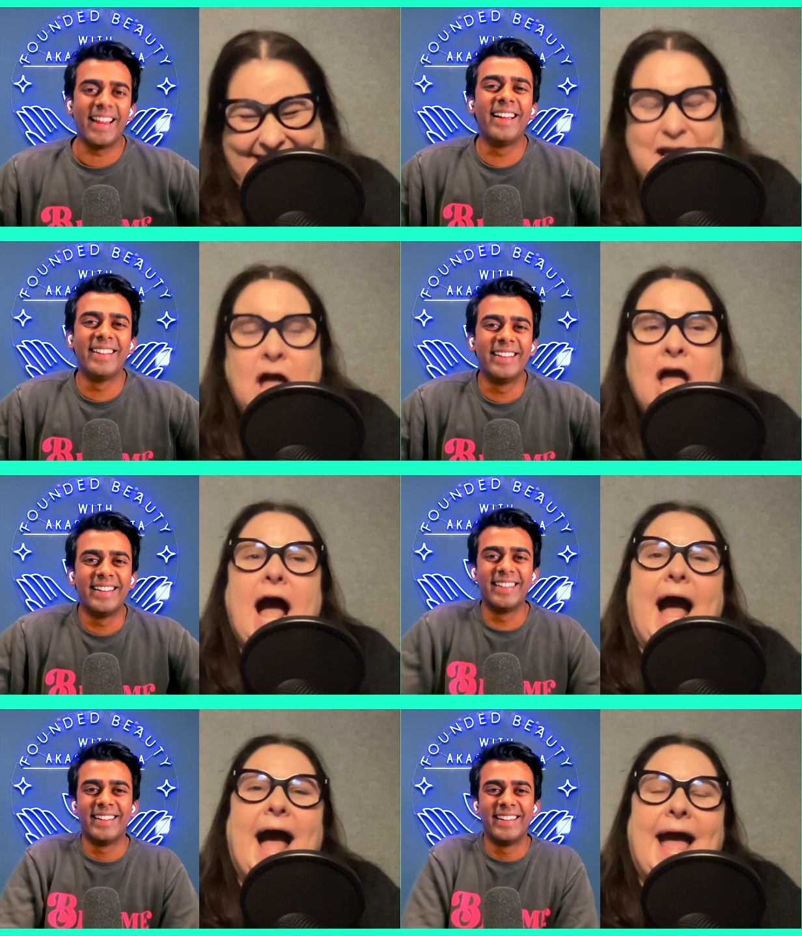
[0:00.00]

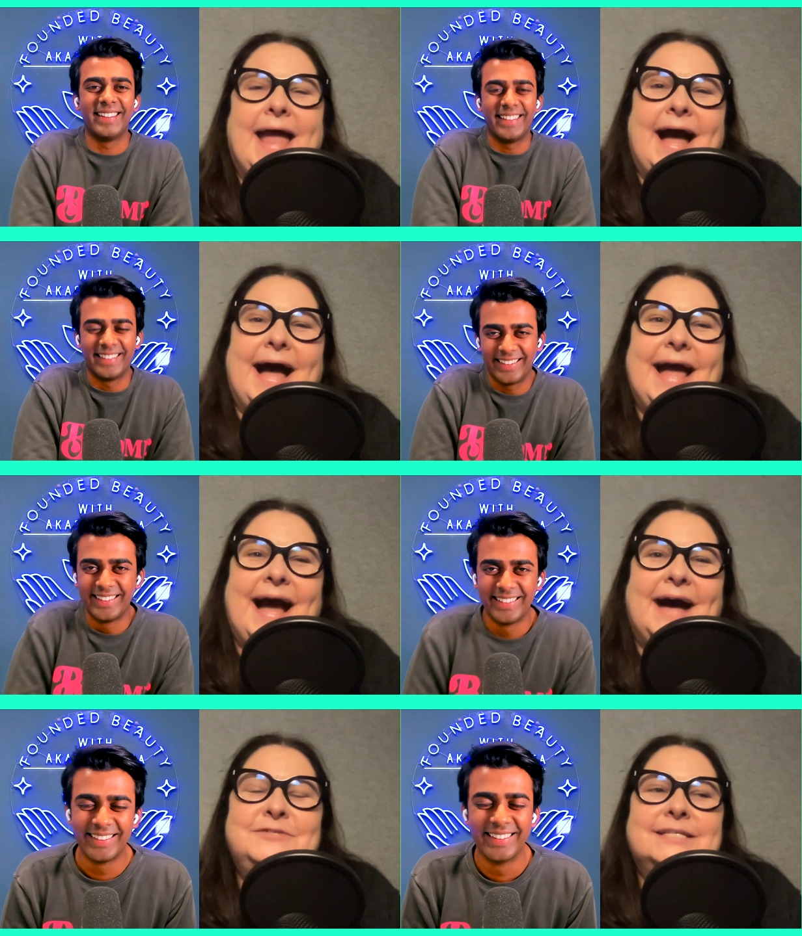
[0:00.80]
Speaker 1: I, I
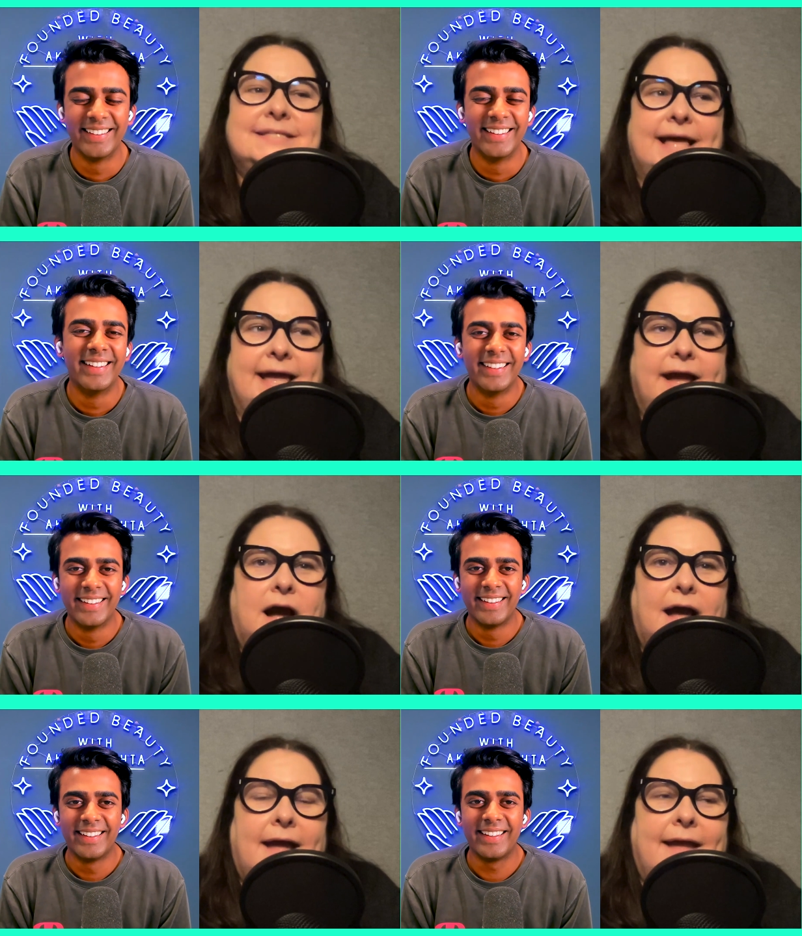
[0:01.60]
have to say,
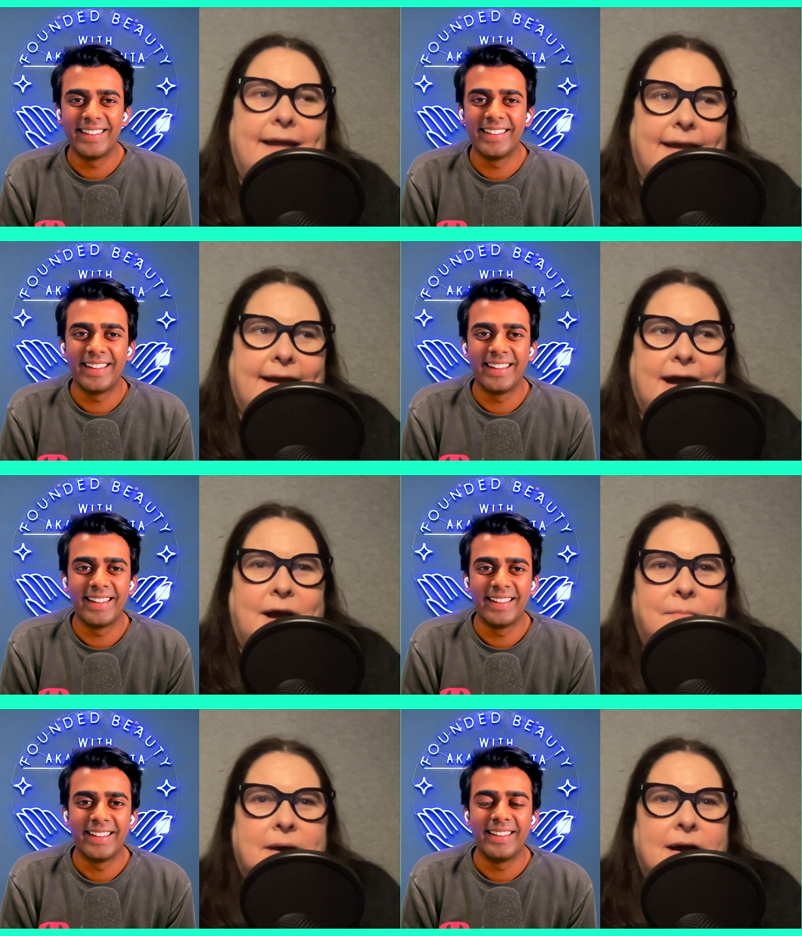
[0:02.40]
I
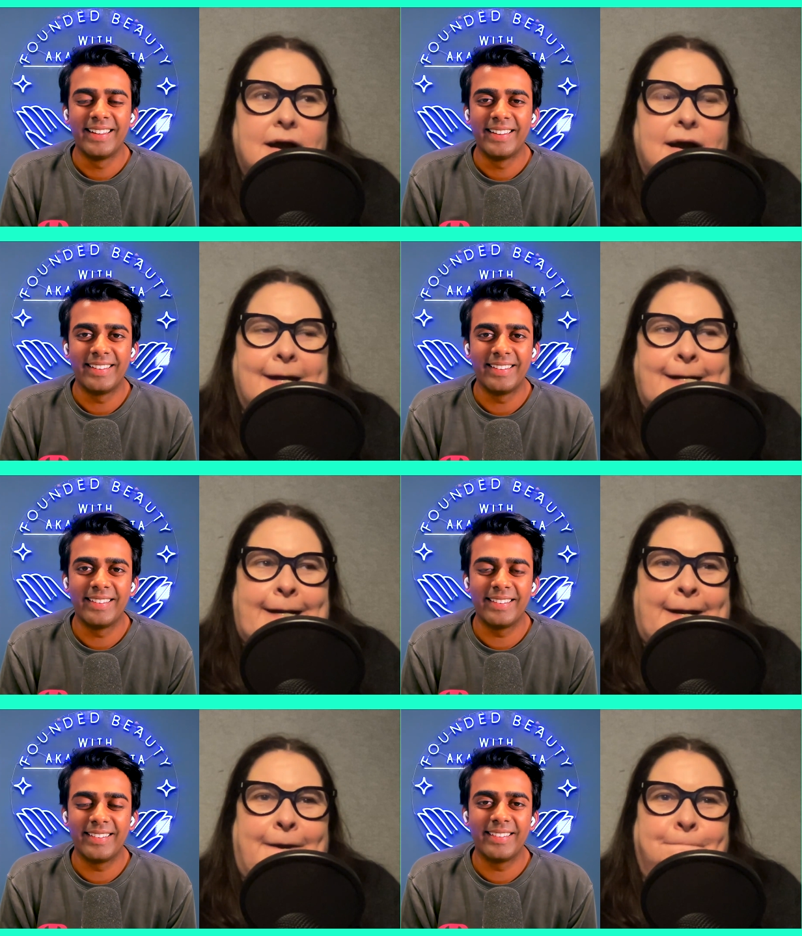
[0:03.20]
am.
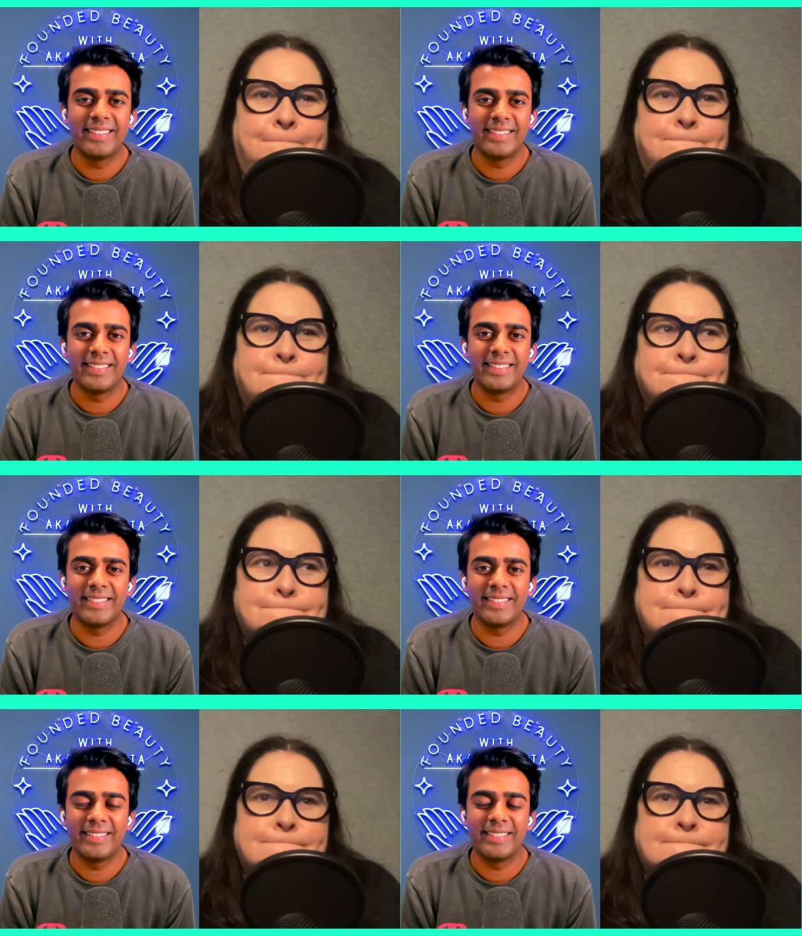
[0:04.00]
Um,
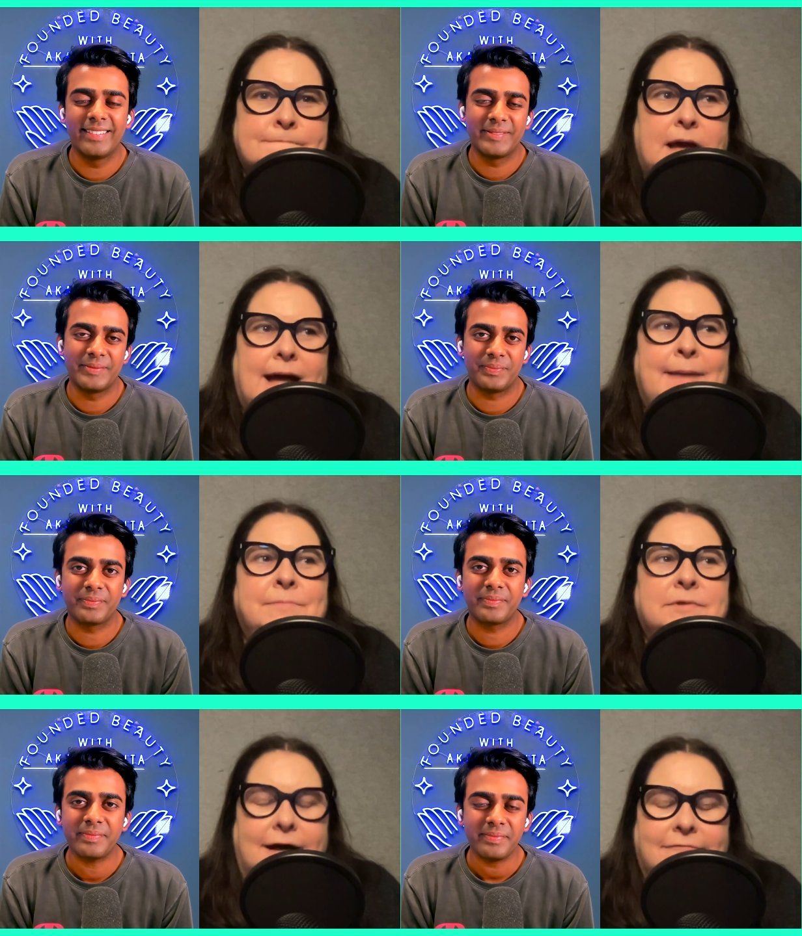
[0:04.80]

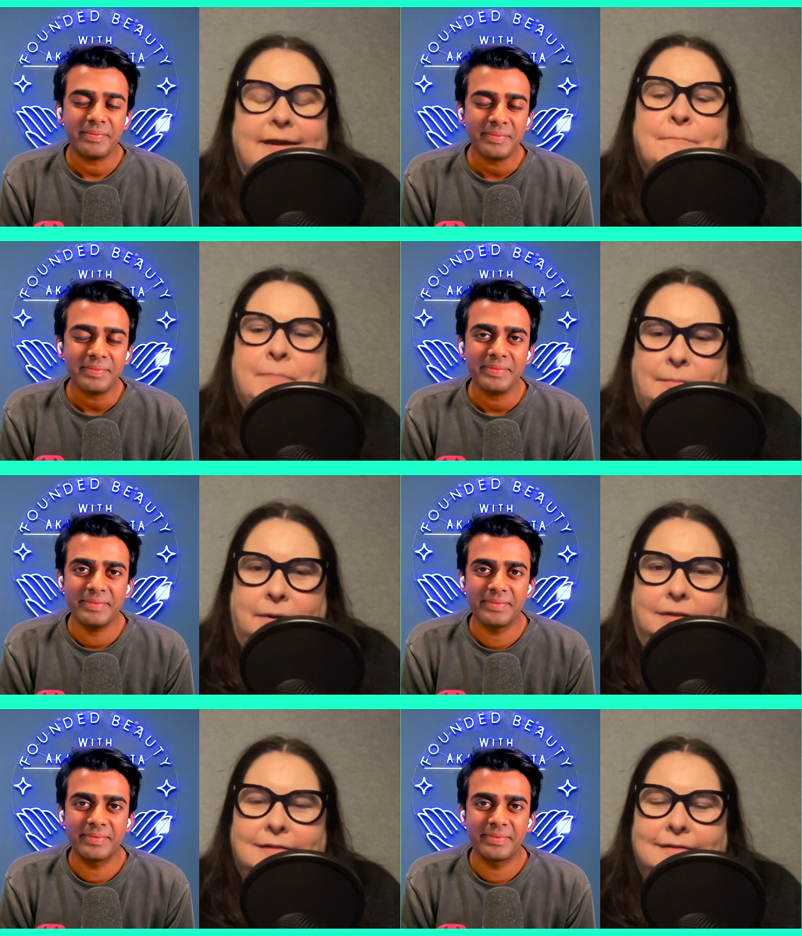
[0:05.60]
I'm loving
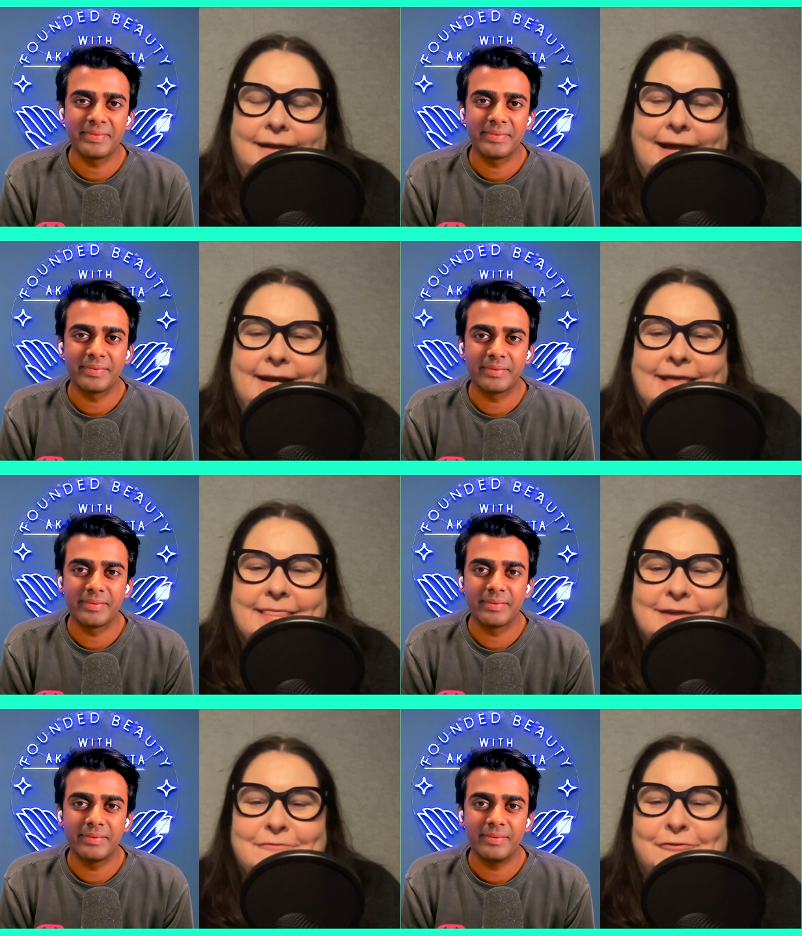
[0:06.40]
Bubble. And I
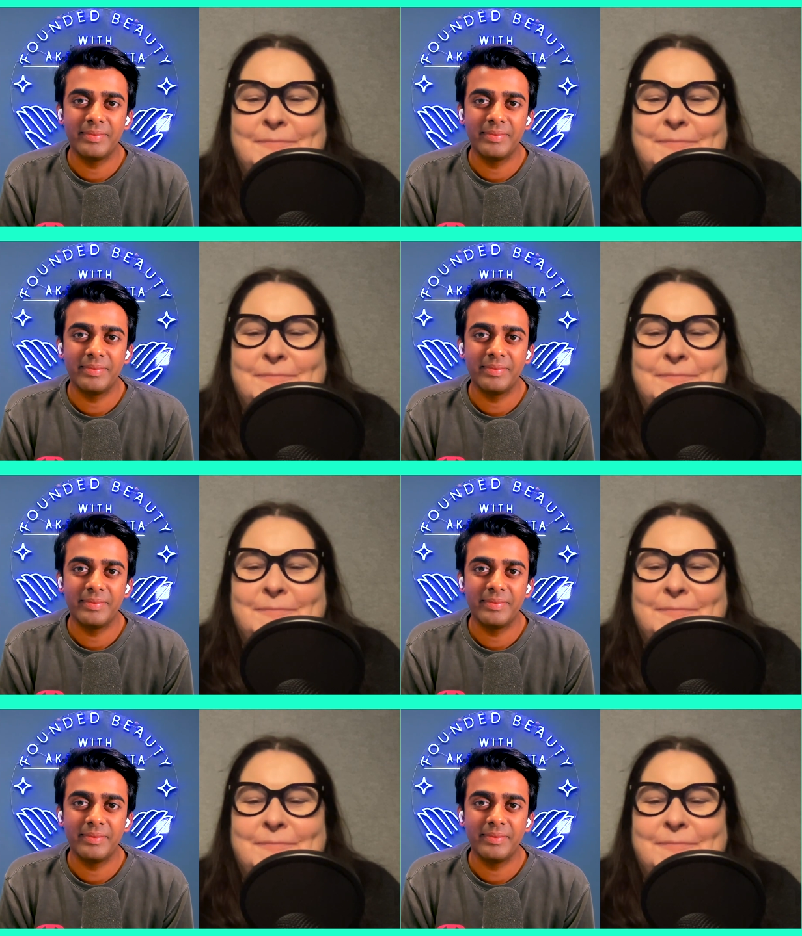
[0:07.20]
think for